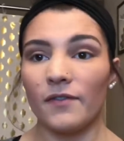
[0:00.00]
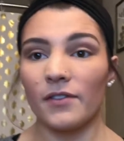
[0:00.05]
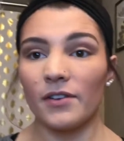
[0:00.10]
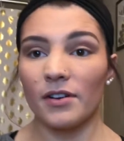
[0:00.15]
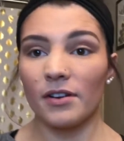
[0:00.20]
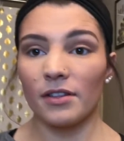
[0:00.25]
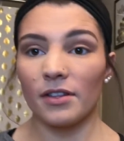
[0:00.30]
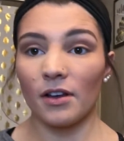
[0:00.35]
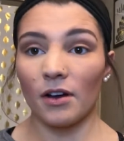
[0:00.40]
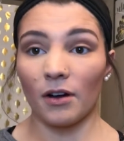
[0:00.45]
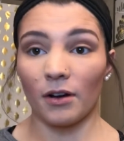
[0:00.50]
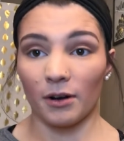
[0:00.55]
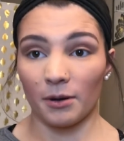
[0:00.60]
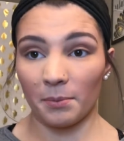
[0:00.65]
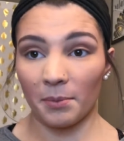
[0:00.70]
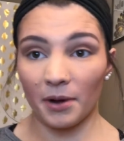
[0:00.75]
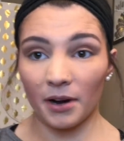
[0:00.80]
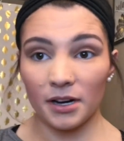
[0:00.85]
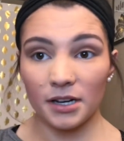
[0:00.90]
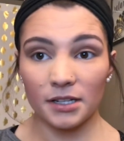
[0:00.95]
for the hard
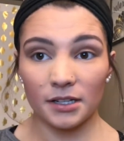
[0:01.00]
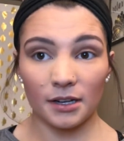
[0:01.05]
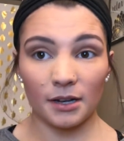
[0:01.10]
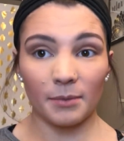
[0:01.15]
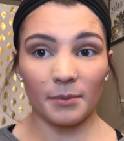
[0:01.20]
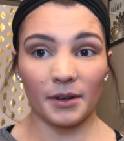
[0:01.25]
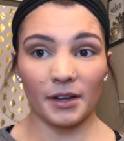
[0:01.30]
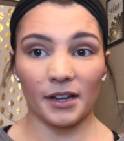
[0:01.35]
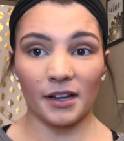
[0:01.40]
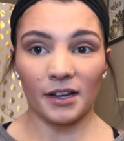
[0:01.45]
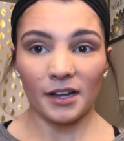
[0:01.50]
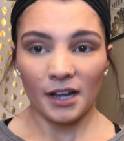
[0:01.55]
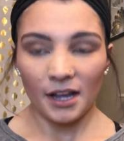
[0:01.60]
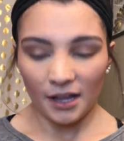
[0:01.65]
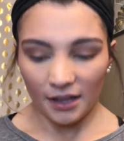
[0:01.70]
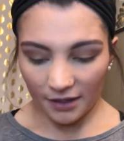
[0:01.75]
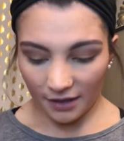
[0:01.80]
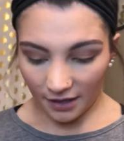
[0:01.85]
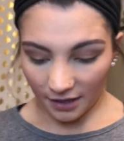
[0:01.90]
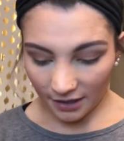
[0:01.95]
part is gonna be
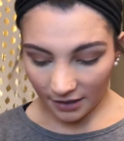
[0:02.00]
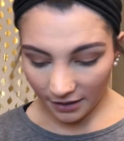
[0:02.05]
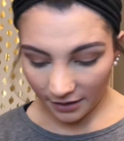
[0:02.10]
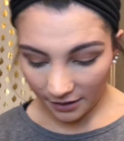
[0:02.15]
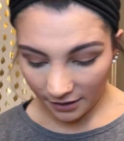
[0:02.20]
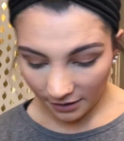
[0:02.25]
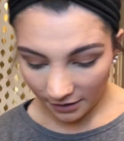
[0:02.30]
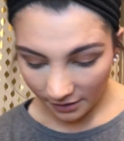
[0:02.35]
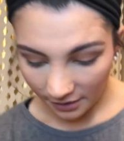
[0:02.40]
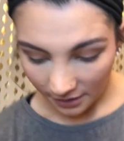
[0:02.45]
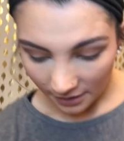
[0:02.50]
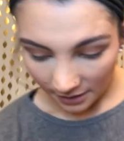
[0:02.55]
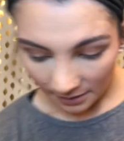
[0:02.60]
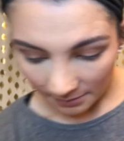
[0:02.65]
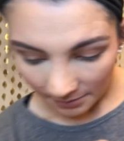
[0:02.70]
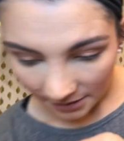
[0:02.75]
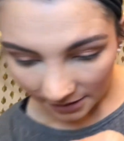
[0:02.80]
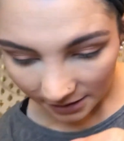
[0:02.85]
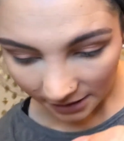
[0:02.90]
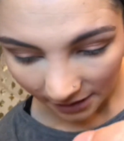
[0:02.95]
the eyeliner
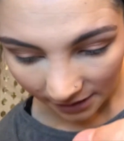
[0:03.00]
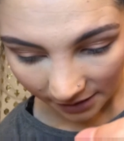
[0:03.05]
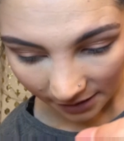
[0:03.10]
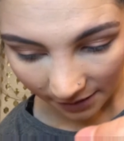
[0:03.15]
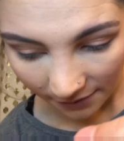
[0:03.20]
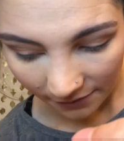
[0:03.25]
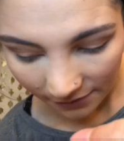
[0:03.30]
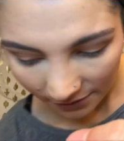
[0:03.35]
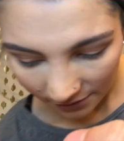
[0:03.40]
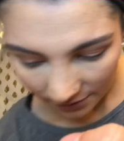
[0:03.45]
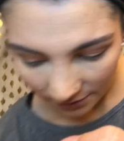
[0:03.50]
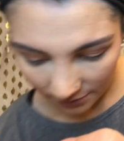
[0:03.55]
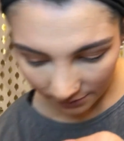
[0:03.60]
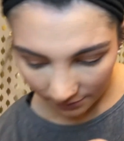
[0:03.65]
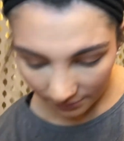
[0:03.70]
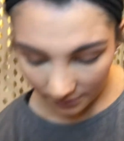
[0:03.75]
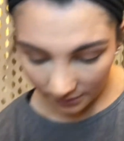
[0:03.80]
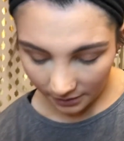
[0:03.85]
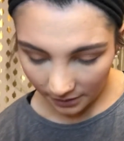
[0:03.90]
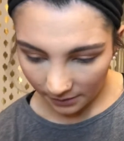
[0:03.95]
because I never
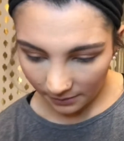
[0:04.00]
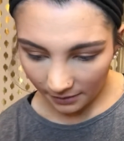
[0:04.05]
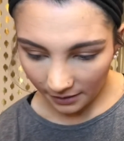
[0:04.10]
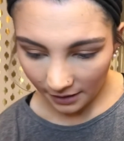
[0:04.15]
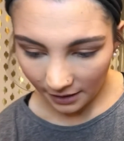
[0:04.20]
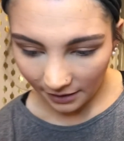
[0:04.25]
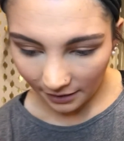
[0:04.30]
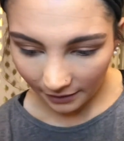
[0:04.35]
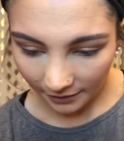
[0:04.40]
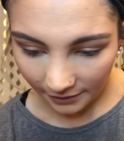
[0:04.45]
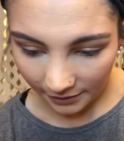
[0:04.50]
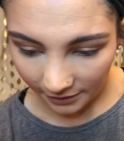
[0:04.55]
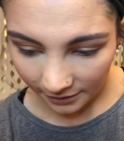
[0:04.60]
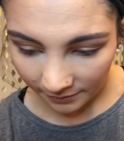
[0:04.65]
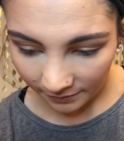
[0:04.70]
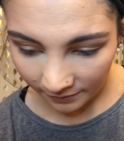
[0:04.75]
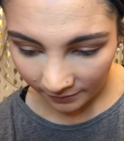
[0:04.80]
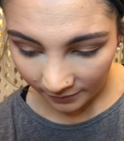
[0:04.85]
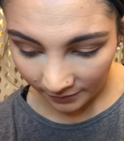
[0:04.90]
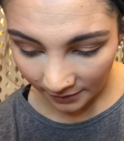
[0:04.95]
use liquid eyeliner.
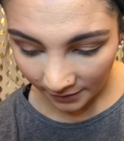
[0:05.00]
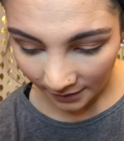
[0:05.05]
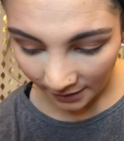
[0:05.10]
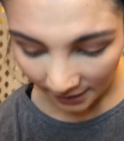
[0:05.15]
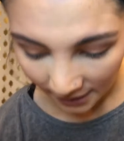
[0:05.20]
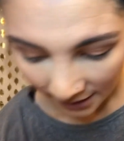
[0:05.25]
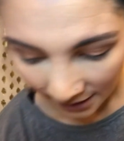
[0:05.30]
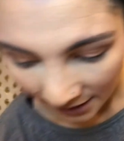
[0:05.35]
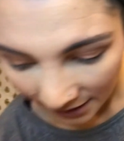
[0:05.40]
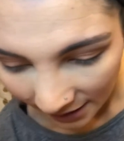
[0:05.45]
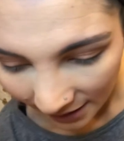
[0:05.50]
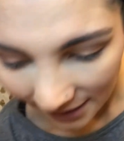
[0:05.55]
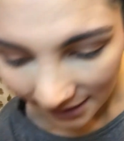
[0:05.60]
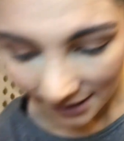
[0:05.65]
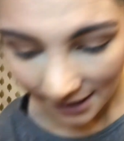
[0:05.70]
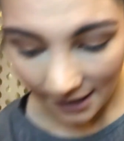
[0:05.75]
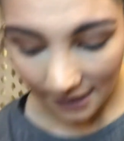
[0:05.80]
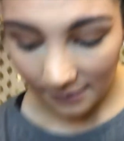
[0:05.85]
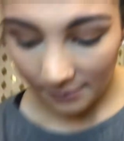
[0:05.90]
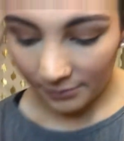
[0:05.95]
And
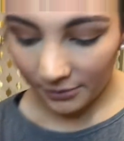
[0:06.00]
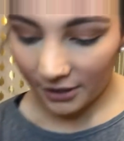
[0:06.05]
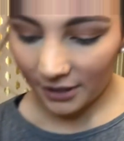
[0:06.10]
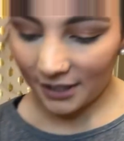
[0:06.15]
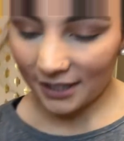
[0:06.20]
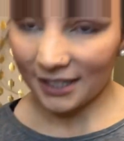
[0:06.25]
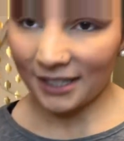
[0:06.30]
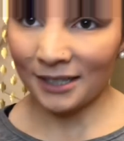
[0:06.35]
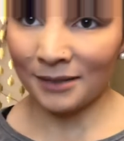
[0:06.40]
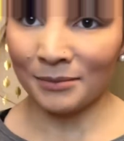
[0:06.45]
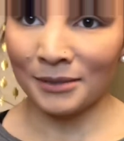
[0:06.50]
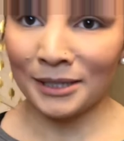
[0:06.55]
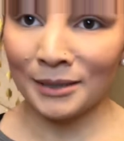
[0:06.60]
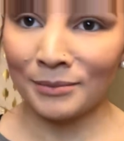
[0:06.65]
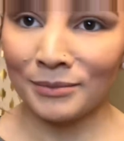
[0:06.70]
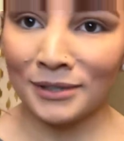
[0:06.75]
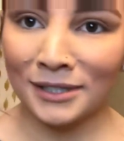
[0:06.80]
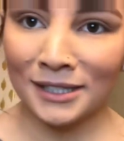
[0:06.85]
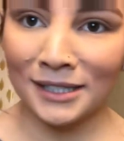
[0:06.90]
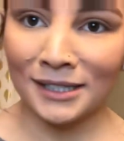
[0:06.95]
Adam just me a be
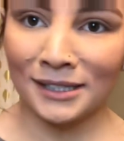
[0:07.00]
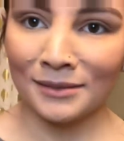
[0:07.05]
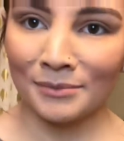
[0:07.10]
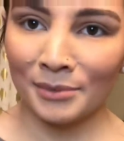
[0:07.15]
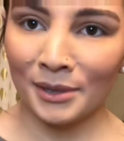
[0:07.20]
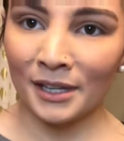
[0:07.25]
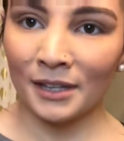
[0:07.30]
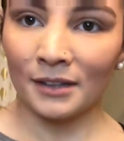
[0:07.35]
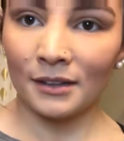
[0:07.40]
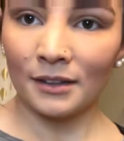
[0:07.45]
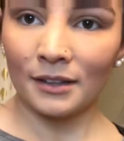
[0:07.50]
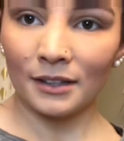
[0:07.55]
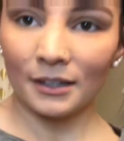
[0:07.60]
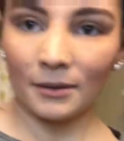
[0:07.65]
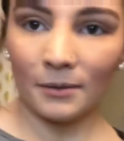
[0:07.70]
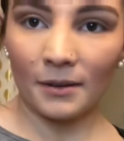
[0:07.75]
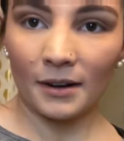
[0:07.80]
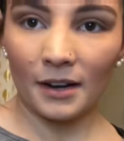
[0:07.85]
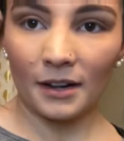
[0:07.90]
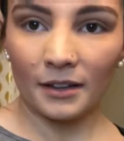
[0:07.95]
and picked
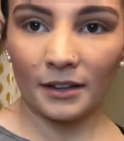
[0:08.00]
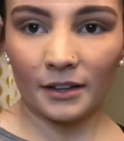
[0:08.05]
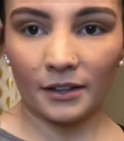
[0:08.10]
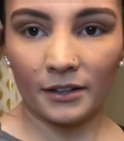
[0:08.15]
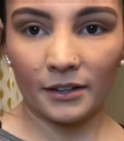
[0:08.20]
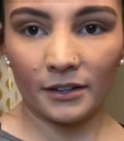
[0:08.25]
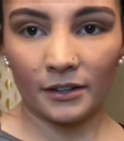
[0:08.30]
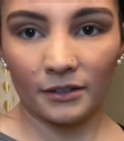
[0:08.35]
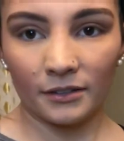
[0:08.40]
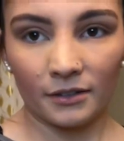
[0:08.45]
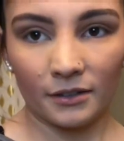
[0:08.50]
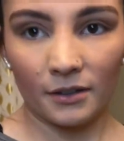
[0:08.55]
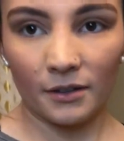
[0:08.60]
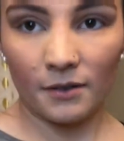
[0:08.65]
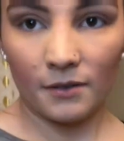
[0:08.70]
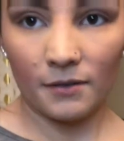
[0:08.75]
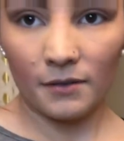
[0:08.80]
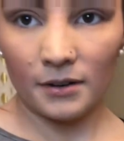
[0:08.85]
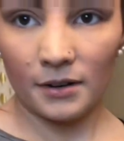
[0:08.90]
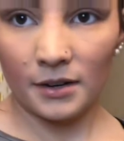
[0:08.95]
liquid eyeliner.
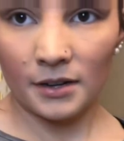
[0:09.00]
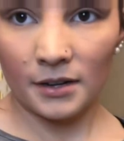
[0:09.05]
So